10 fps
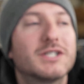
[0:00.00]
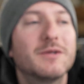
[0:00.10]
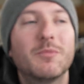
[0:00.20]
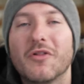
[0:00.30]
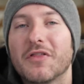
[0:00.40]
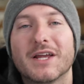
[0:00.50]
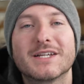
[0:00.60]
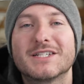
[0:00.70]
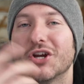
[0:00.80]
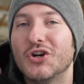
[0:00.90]
Simple
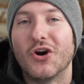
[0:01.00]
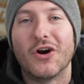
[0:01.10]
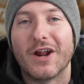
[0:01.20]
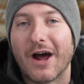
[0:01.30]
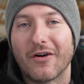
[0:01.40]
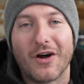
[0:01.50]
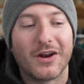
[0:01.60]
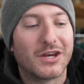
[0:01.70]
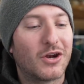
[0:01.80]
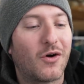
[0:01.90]
things to nerd out
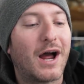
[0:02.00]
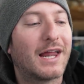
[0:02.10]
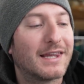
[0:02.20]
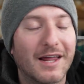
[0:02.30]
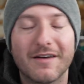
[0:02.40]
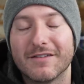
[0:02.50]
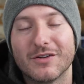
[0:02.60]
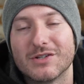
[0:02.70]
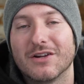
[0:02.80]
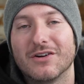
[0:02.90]
on. I love
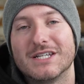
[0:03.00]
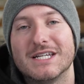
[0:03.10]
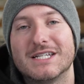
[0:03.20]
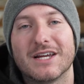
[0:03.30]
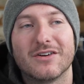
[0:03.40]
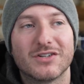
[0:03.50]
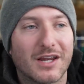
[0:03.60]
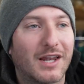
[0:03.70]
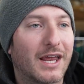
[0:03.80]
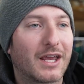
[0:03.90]
those little details
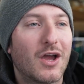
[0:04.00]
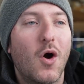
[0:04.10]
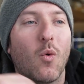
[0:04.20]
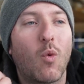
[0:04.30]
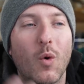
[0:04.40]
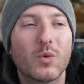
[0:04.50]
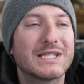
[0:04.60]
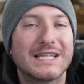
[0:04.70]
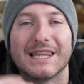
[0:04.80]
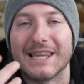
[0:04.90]
on like what
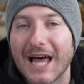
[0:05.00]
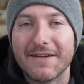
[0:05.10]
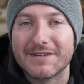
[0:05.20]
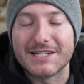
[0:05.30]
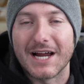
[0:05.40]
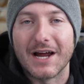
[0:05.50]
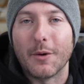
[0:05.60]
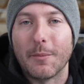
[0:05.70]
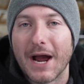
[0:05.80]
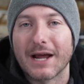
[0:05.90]
was the
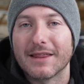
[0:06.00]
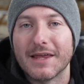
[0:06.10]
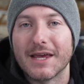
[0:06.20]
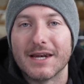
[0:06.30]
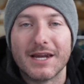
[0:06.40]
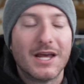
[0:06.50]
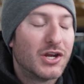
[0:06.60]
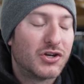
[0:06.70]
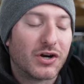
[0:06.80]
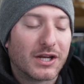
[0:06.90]
lifestyle back then
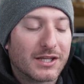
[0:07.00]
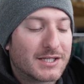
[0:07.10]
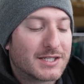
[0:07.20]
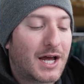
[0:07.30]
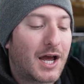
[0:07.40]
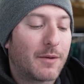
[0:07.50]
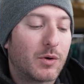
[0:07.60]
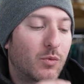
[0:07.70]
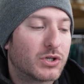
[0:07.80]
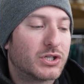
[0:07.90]
during this time
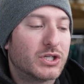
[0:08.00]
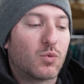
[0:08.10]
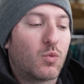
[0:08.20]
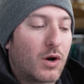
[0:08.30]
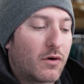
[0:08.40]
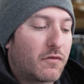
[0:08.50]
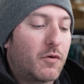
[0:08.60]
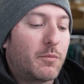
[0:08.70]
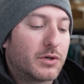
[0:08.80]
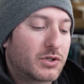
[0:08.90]
in which these
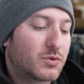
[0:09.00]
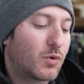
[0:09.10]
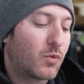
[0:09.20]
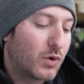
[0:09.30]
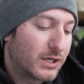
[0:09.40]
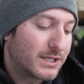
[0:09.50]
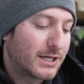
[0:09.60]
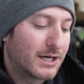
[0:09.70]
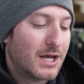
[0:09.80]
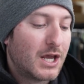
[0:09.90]
wonderful books were
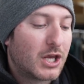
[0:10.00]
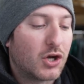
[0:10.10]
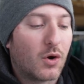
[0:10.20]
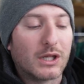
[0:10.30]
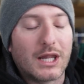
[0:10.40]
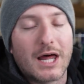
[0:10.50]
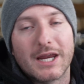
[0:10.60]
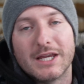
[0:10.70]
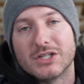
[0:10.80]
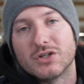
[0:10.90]
written. A lot
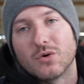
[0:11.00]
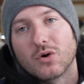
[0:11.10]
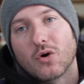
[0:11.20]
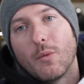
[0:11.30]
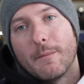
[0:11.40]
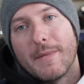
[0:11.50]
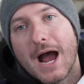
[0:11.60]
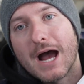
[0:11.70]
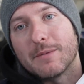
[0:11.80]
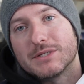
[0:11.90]
of historical
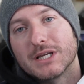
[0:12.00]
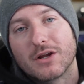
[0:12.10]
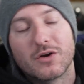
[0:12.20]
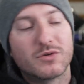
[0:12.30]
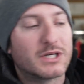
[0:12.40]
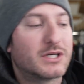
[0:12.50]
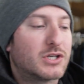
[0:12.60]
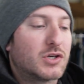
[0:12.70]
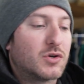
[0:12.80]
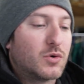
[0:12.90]
maps it goes
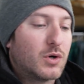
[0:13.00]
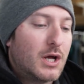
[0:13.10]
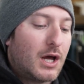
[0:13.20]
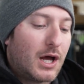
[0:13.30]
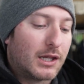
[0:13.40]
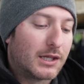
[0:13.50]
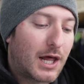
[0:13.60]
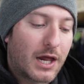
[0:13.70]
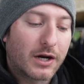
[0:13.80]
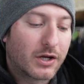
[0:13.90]
into, a
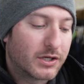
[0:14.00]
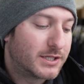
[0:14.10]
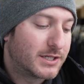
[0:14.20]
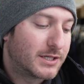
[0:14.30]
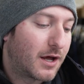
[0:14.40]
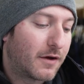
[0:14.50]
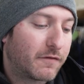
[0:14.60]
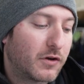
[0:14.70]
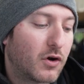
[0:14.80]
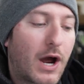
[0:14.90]
lot of good
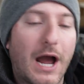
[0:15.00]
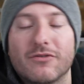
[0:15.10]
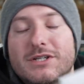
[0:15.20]
stuff. How